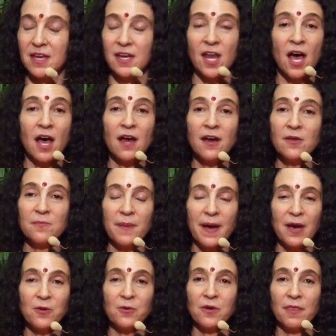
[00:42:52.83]
Not
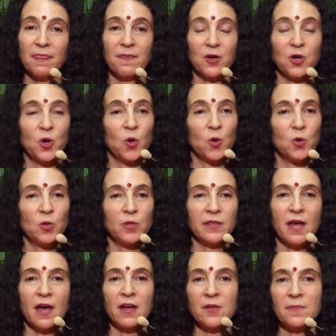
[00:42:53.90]
about the goal,
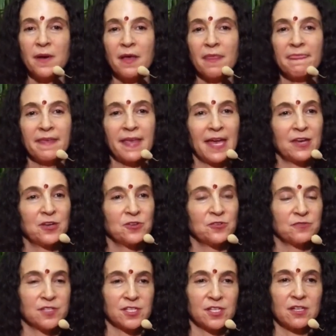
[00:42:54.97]
not about the end
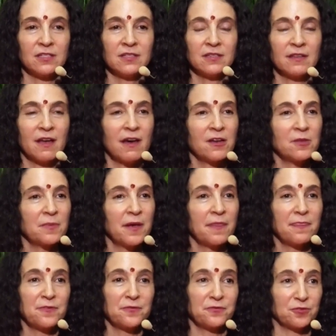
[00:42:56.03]
result, not
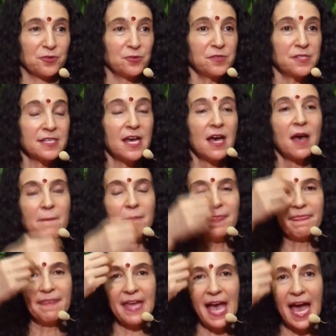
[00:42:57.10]
about the fruits,
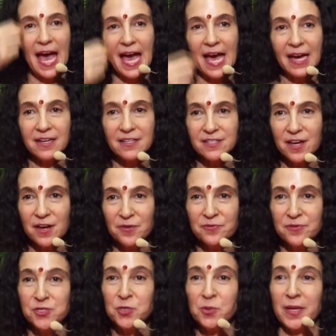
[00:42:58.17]
but the act
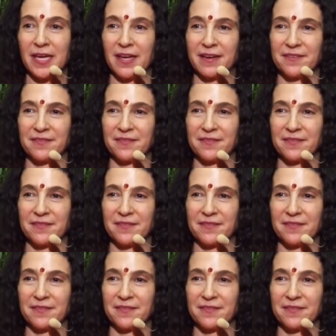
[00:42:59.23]
of doing.